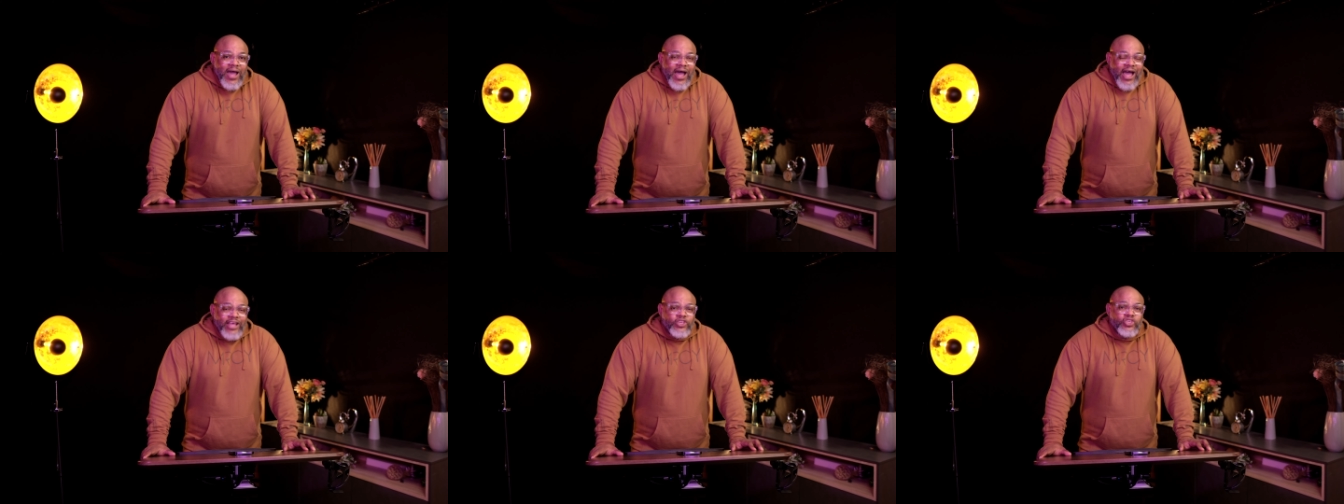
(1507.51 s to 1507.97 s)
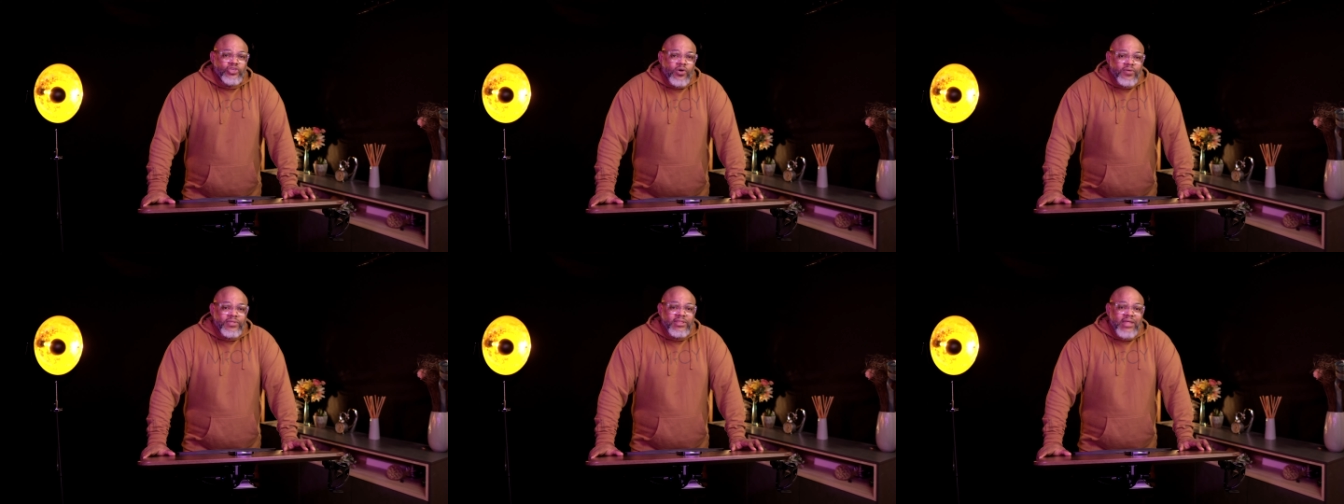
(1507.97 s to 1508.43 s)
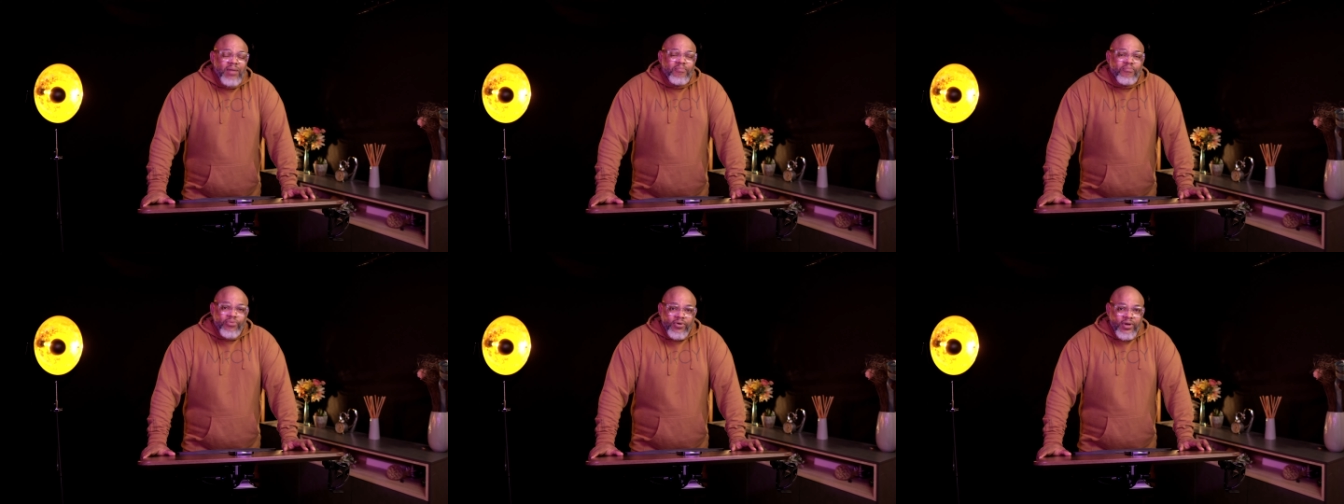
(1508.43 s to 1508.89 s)
I showed in
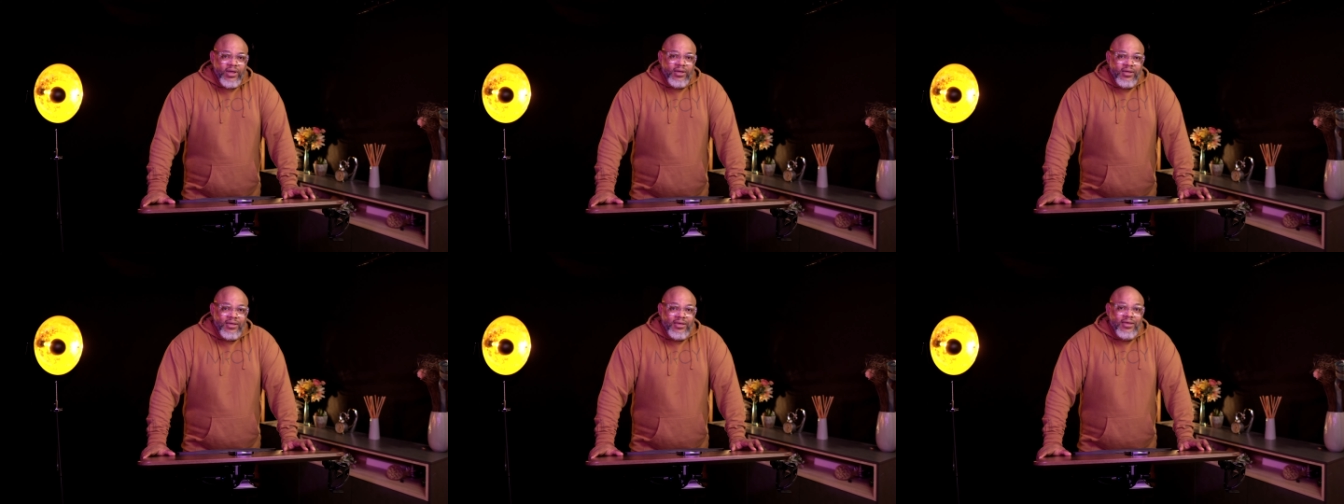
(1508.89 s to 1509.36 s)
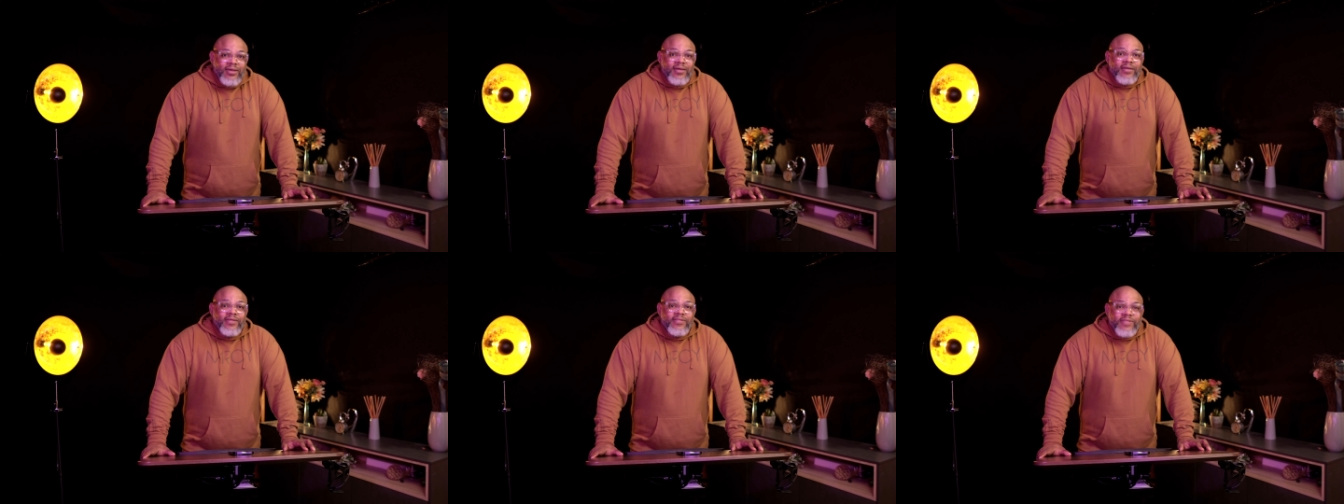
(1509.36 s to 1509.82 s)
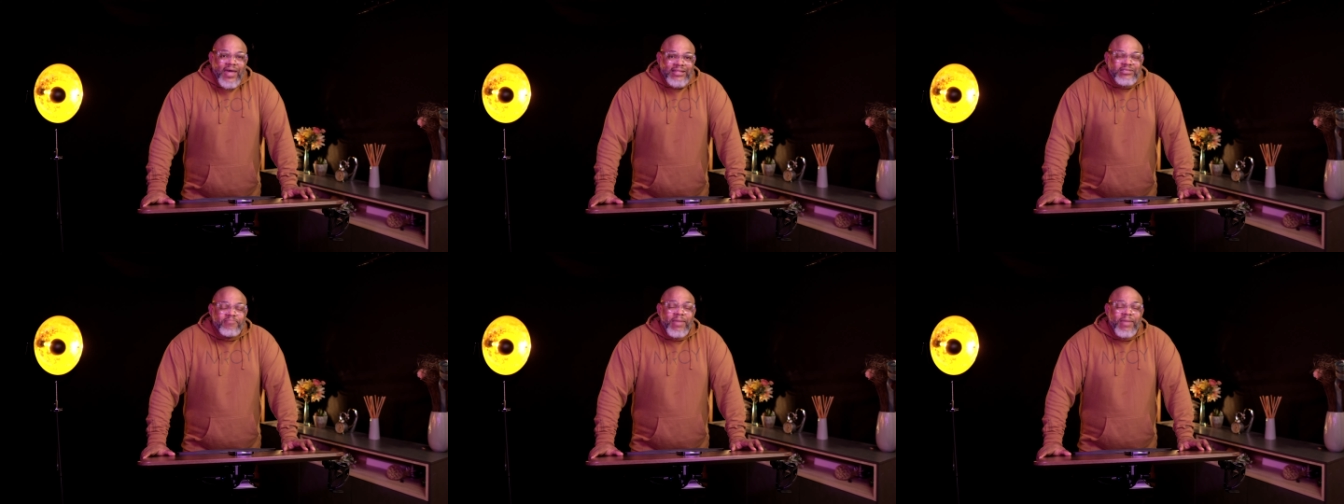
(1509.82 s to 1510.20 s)
that book that